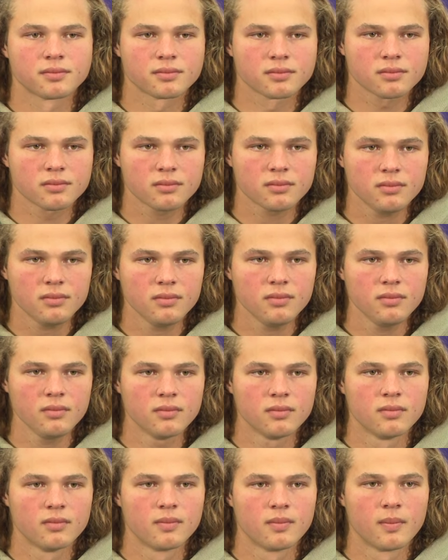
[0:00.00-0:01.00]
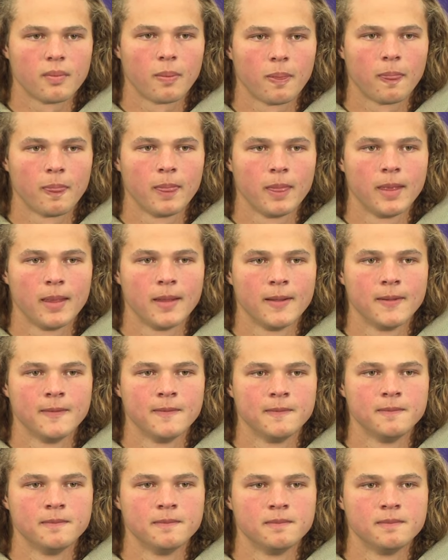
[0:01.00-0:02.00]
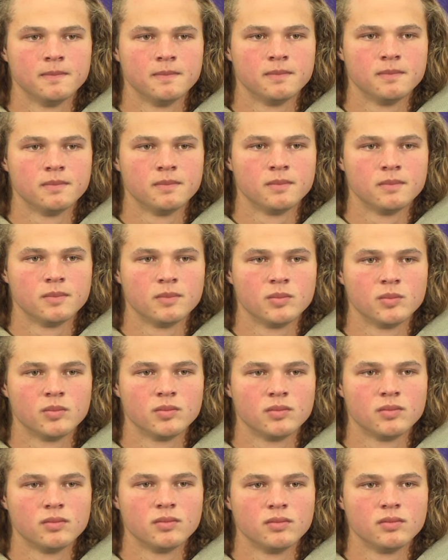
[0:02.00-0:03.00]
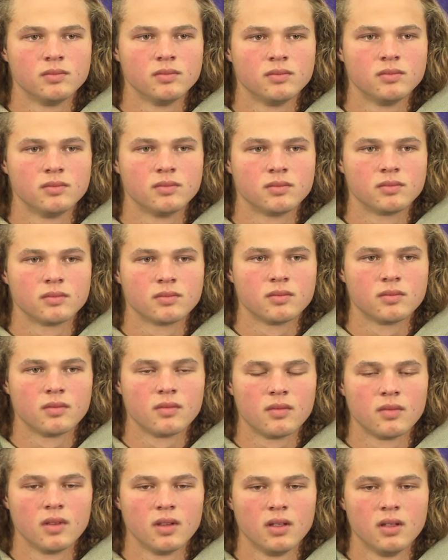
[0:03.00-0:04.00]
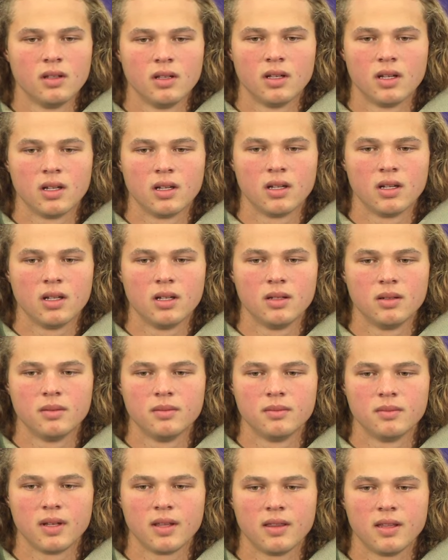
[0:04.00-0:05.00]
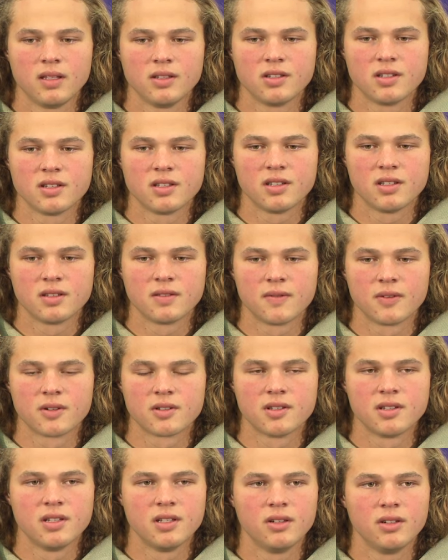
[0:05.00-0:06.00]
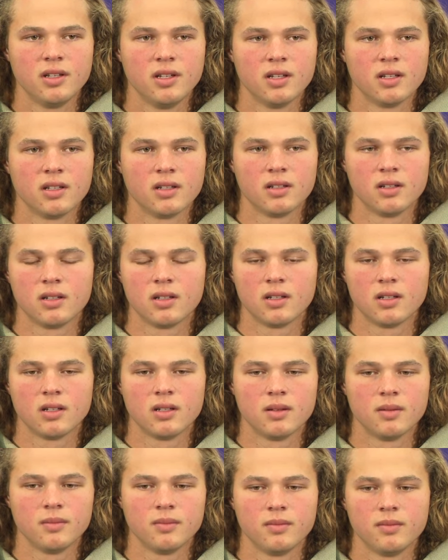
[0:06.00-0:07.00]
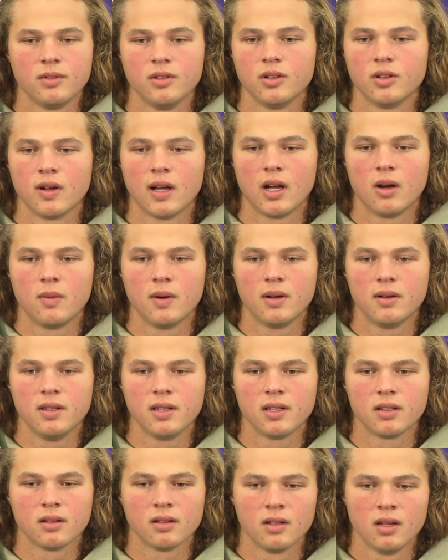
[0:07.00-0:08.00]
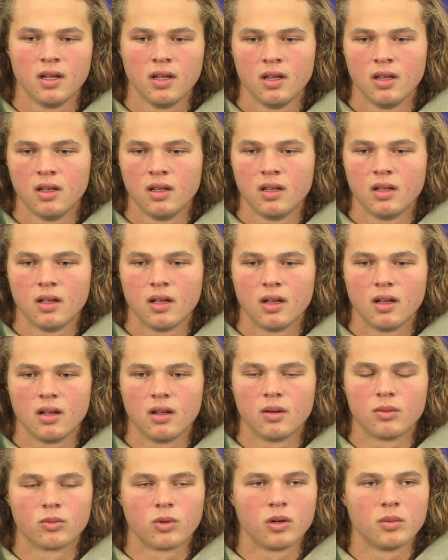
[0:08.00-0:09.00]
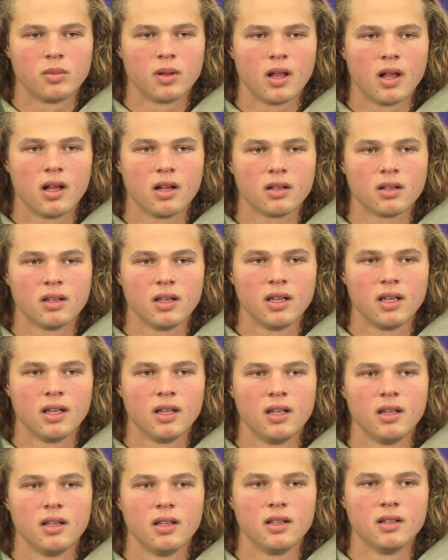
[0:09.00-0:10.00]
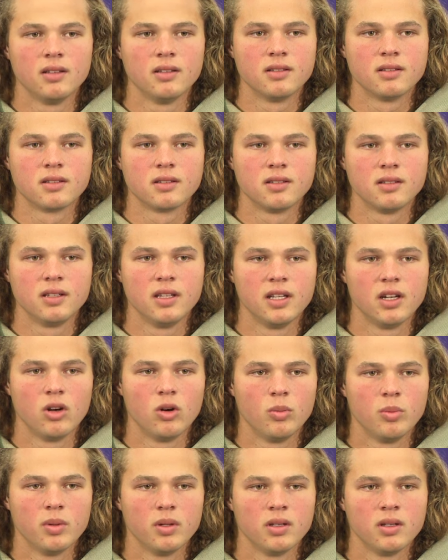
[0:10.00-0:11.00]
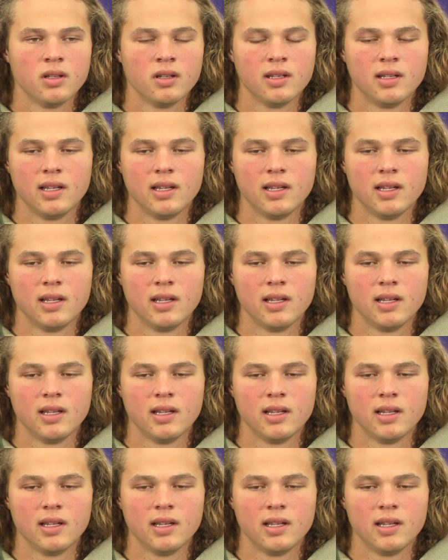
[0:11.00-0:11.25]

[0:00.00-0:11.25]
One more real quick. What's what's made Ty Bowman a uh, good receiver for you? Um, I think just his versatility and, um, you know, how well he can uh, run block and get open.